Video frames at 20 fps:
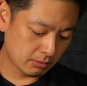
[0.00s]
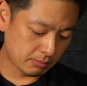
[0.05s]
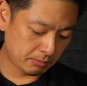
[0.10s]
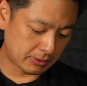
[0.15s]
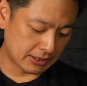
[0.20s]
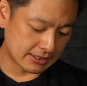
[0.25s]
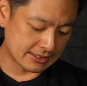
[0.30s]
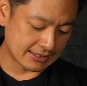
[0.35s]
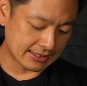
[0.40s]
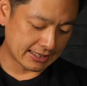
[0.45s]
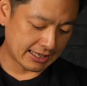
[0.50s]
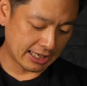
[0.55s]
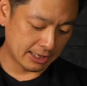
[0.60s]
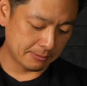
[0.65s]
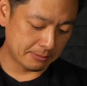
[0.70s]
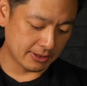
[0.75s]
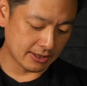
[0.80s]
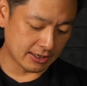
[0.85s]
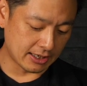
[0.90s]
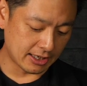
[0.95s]
plus a
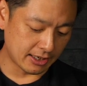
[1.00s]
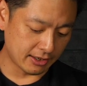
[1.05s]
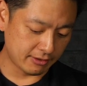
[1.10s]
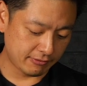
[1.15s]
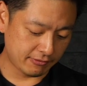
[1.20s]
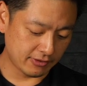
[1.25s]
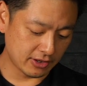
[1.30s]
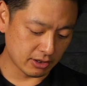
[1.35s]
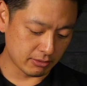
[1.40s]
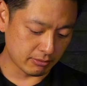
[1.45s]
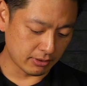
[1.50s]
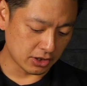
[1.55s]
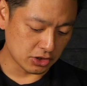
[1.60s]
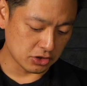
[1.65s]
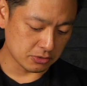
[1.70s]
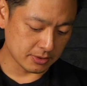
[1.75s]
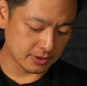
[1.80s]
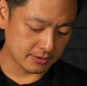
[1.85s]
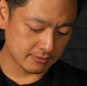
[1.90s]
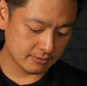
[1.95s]
KPI fee
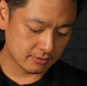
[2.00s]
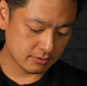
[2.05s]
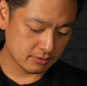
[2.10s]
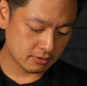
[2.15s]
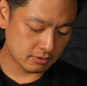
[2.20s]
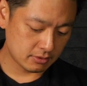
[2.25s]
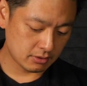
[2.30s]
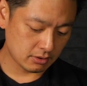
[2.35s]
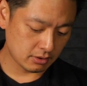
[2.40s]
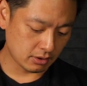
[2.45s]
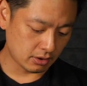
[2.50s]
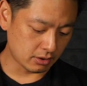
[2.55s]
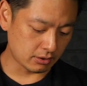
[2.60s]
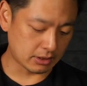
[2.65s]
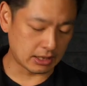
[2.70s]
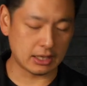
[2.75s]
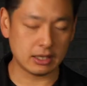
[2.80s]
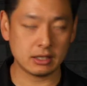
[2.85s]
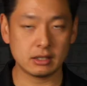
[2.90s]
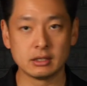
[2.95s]
arrangement,
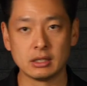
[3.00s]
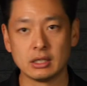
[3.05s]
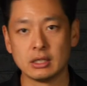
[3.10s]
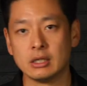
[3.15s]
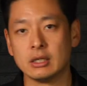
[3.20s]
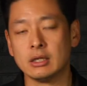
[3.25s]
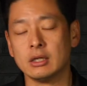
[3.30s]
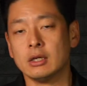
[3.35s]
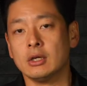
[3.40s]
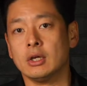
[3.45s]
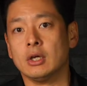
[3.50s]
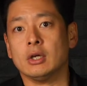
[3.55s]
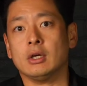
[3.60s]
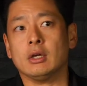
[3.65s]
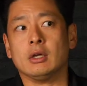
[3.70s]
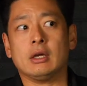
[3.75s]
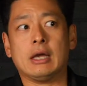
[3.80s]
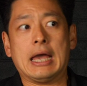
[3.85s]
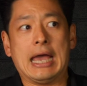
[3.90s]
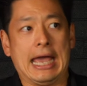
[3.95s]
okay?
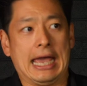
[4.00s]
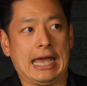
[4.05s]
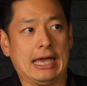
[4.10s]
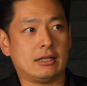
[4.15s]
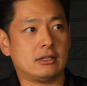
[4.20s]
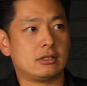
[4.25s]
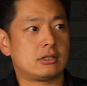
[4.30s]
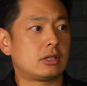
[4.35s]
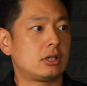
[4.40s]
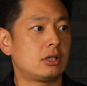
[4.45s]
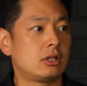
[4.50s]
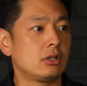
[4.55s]
And,